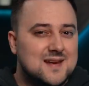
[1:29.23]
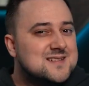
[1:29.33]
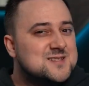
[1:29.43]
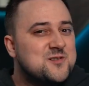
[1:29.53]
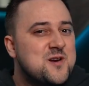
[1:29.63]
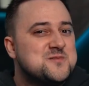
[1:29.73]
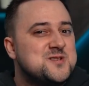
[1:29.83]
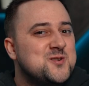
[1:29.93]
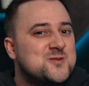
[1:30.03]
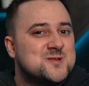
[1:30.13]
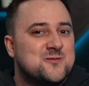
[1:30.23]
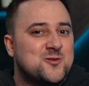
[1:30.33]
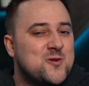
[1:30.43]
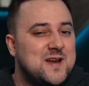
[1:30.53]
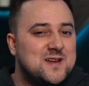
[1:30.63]
Instagram's use of
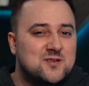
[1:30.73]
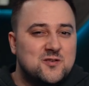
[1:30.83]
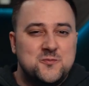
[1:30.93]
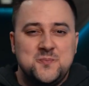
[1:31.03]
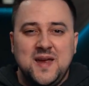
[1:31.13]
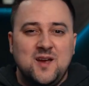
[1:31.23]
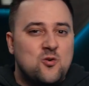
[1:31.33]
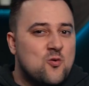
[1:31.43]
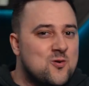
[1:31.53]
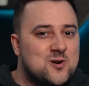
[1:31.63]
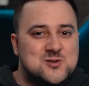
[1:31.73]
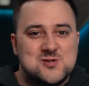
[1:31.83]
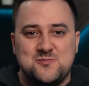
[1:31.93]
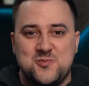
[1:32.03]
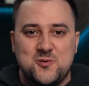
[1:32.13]
a gradient of pink,
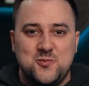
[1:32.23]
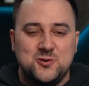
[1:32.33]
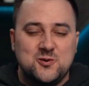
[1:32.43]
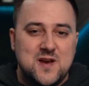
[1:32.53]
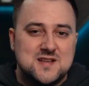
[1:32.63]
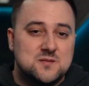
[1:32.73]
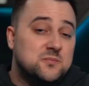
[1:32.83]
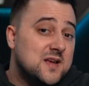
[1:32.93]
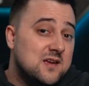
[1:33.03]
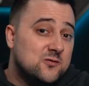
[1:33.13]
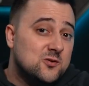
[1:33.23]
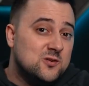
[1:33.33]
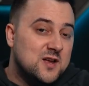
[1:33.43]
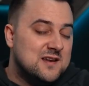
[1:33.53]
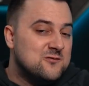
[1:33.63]
orange, and purple creates a
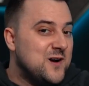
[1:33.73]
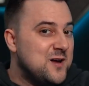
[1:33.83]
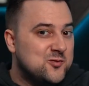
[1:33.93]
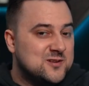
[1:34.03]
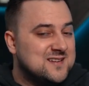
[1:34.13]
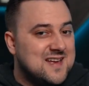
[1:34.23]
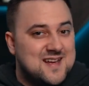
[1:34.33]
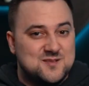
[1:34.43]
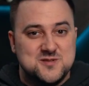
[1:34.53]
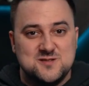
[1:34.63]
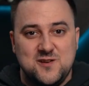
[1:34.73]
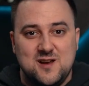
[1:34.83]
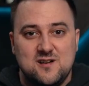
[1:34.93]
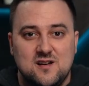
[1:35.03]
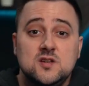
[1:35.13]
playful and vibrant
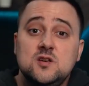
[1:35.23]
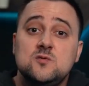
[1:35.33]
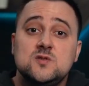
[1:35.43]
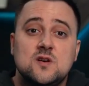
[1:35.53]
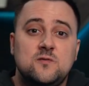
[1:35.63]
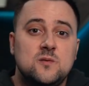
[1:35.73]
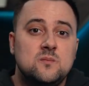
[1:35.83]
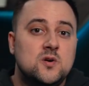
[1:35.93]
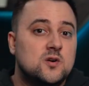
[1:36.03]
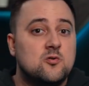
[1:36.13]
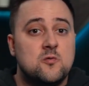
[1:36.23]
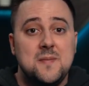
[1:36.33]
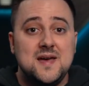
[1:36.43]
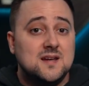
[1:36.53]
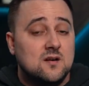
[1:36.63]
atmosphere. The use of a
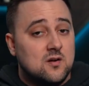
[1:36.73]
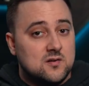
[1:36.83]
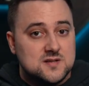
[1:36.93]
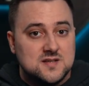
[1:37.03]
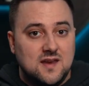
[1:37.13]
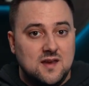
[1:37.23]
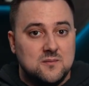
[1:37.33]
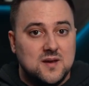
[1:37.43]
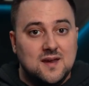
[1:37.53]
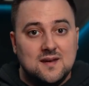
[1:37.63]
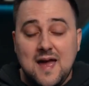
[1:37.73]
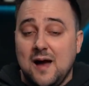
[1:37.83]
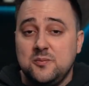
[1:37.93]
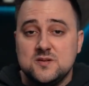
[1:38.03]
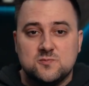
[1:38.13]
monochromatic color scheme in
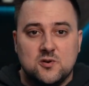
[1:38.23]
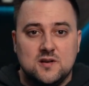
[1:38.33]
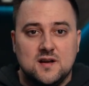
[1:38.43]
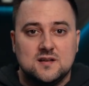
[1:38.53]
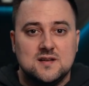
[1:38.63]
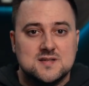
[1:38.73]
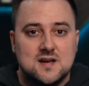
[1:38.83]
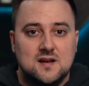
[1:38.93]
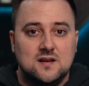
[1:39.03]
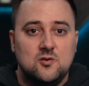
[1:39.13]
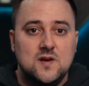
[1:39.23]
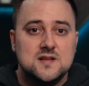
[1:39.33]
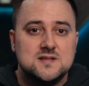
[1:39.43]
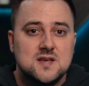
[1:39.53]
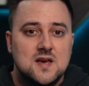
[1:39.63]
Apple's product design
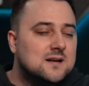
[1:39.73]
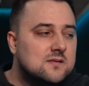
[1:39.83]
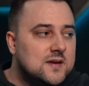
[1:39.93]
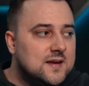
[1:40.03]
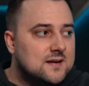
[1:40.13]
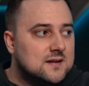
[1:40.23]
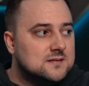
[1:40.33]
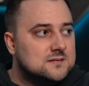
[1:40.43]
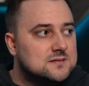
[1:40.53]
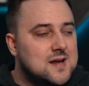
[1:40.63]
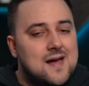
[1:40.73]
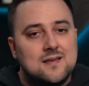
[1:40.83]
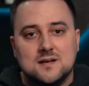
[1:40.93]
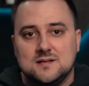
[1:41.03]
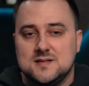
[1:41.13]
creates a clean and
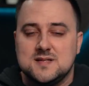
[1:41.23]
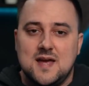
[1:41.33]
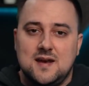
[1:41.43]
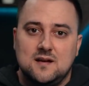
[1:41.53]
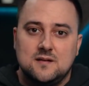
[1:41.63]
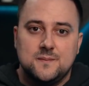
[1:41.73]
elegant aesthetic.